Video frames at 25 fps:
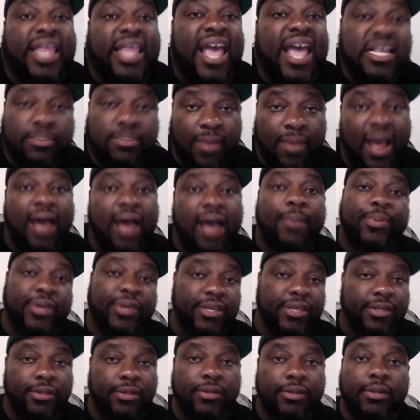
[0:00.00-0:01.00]
That's my
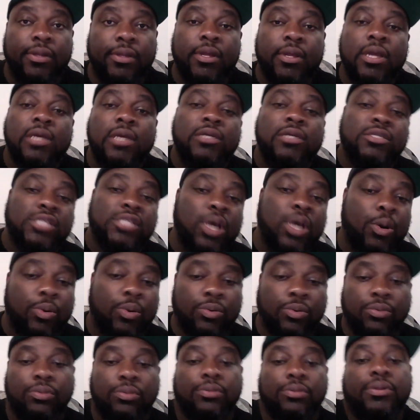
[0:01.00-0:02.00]
opinion.
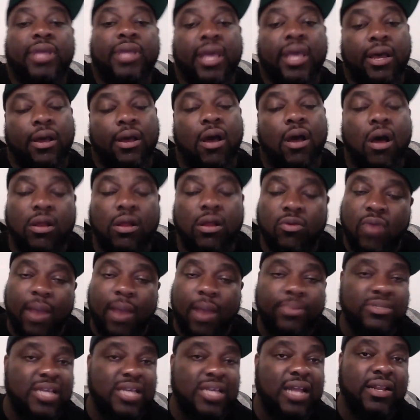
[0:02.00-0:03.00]
So yeah, all the
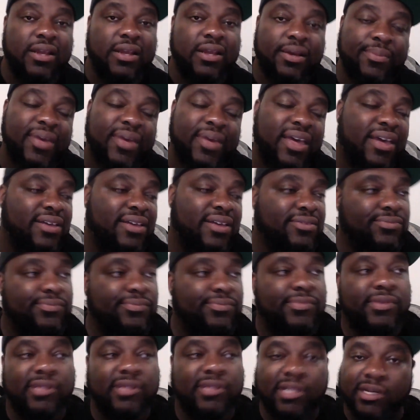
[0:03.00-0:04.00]
rappers out there, man,
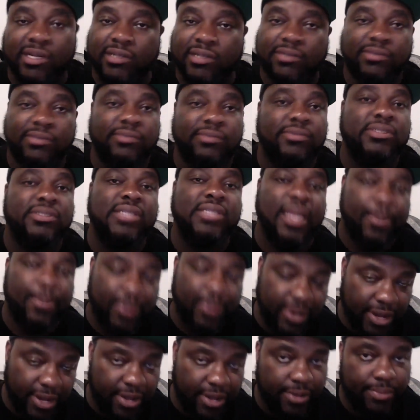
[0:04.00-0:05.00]
look,
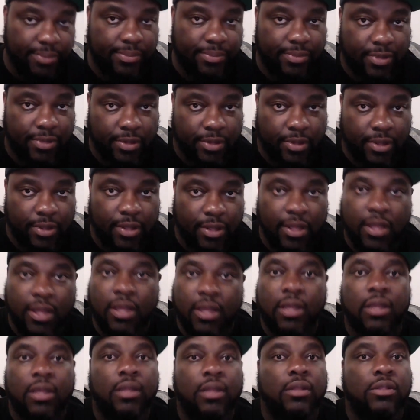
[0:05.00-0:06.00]
step it up.
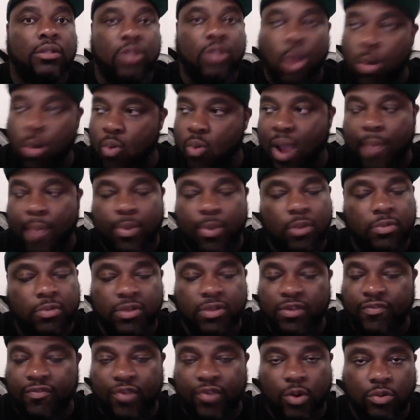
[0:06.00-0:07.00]
Don't rap over
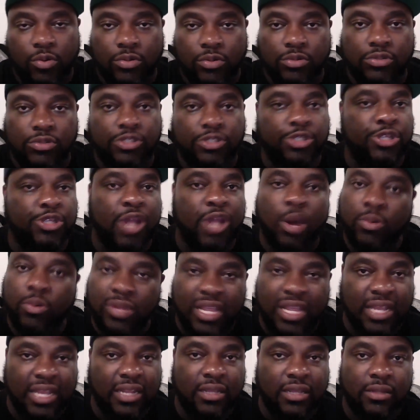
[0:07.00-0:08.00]
your vocals. You
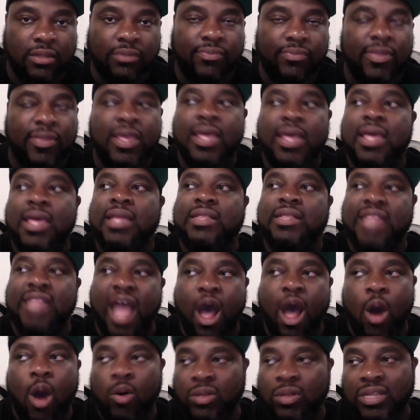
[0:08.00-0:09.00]
don't need it.
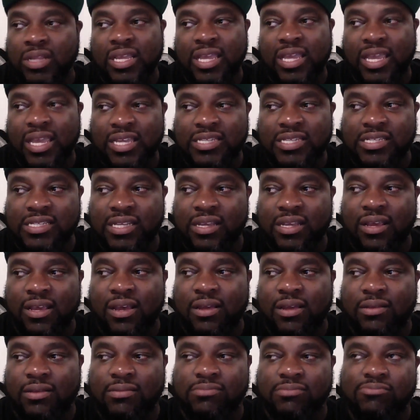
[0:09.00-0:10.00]
Not only is
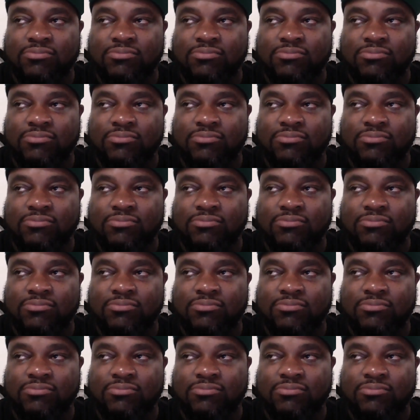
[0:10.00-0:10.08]
it